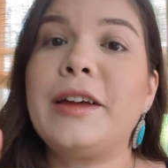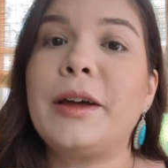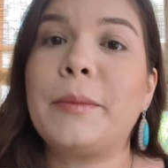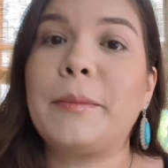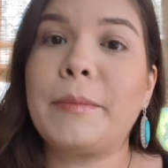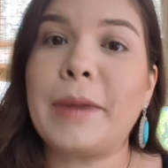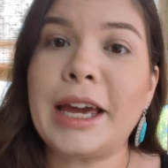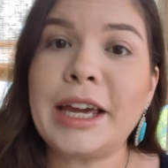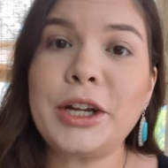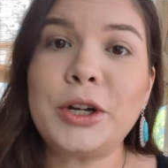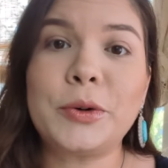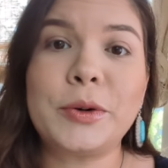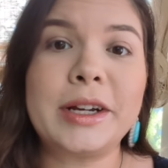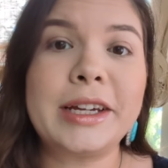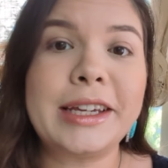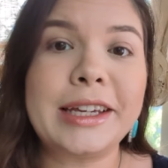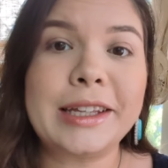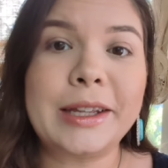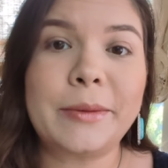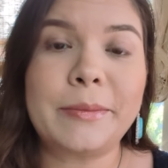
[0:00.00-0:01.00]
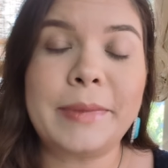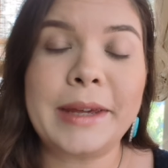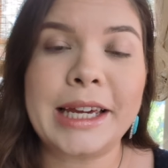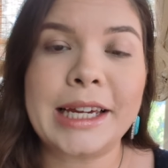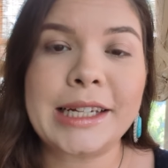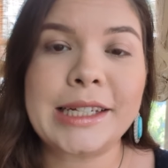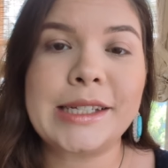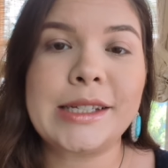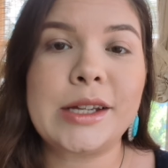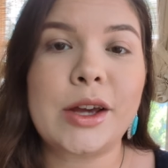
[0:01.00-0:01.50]
my curriculum
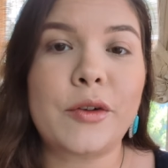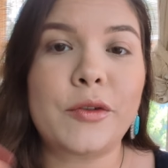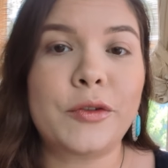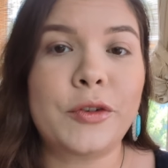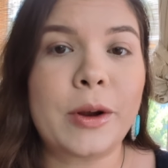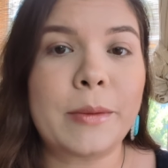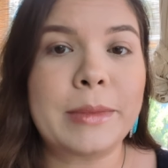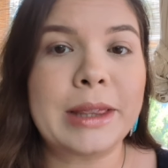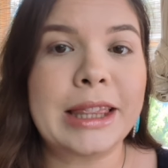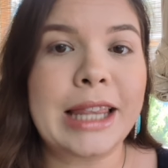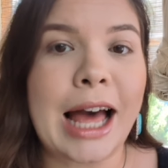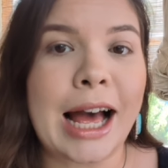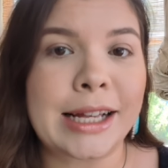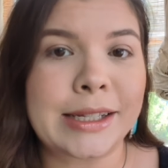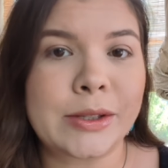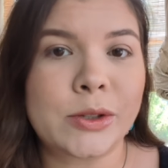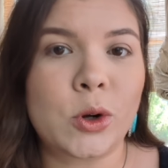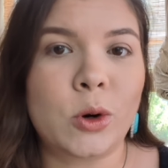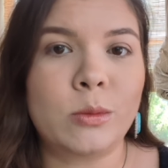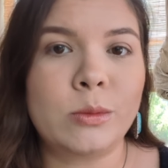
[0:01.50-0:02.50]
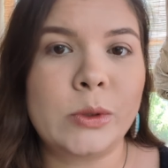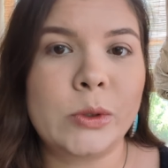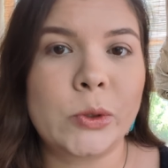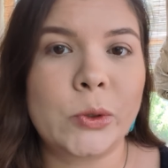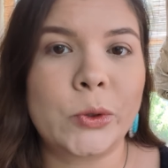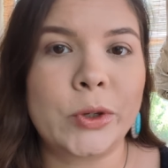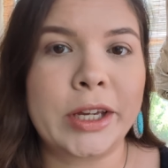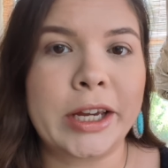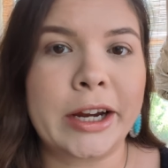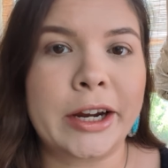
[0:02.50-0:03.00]
picks from last
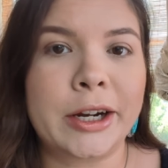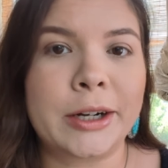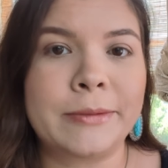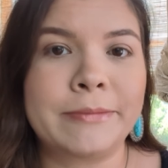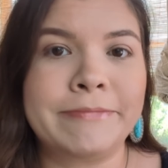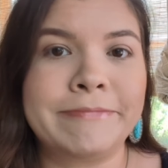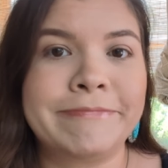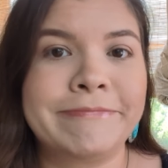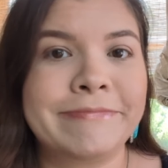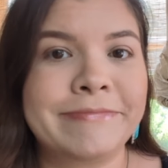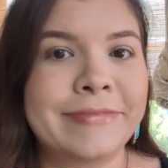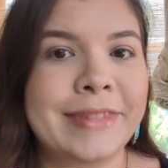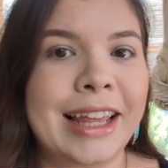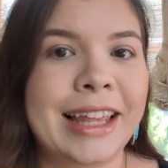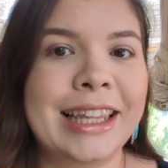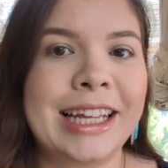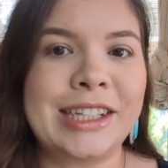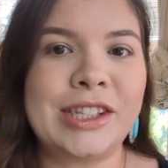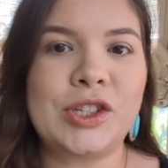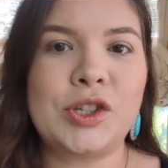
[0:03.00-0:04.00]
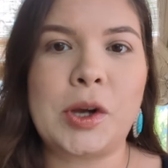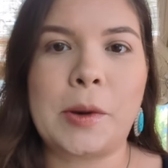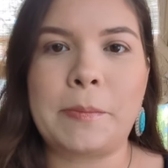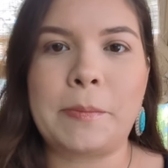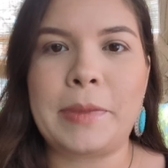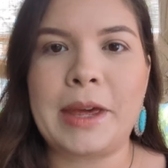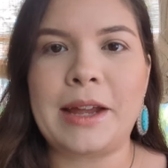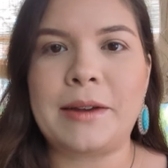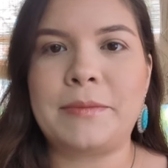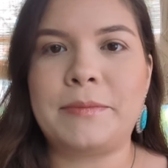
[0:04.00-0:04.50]
homeschool year. Let's
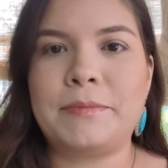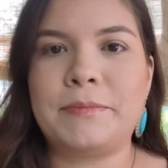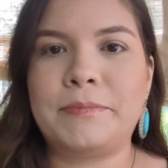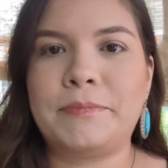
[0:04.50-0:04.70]
jump in.